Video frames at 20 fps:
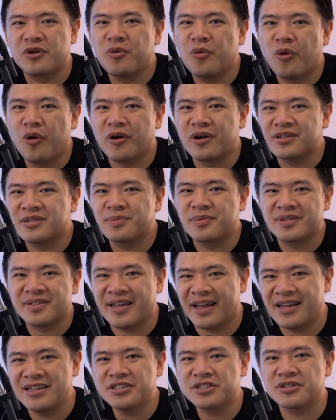rewards
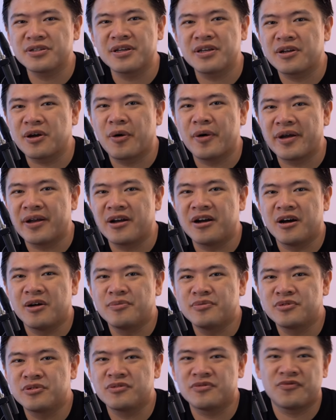potentially going
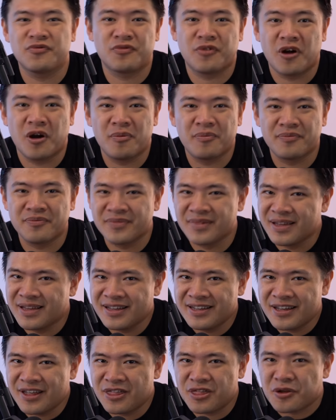up from
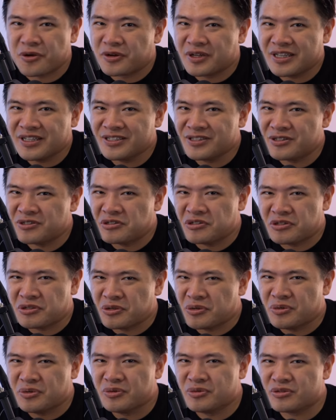30
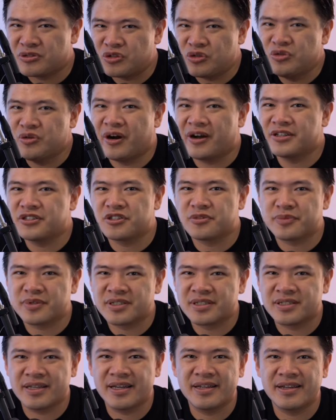to
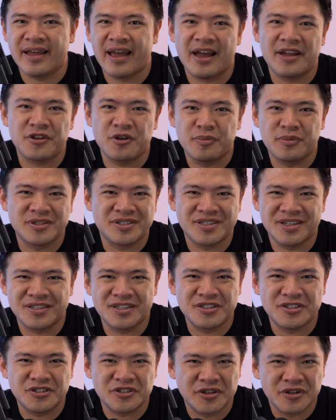200% annual
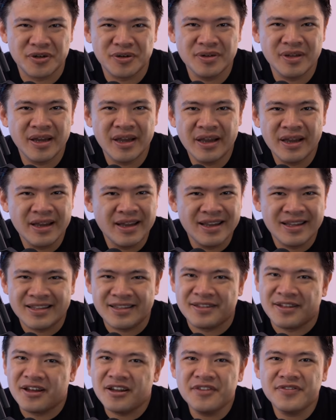percentage yield,
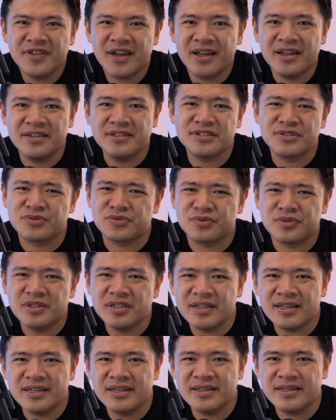none of that is
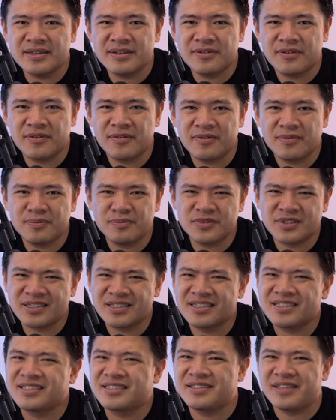really
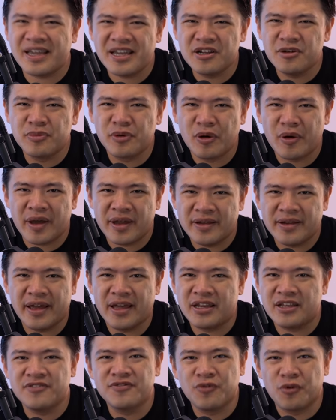sustainable in
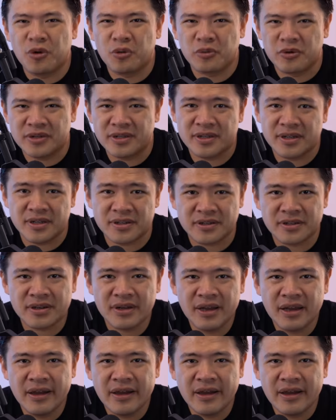any form or the other.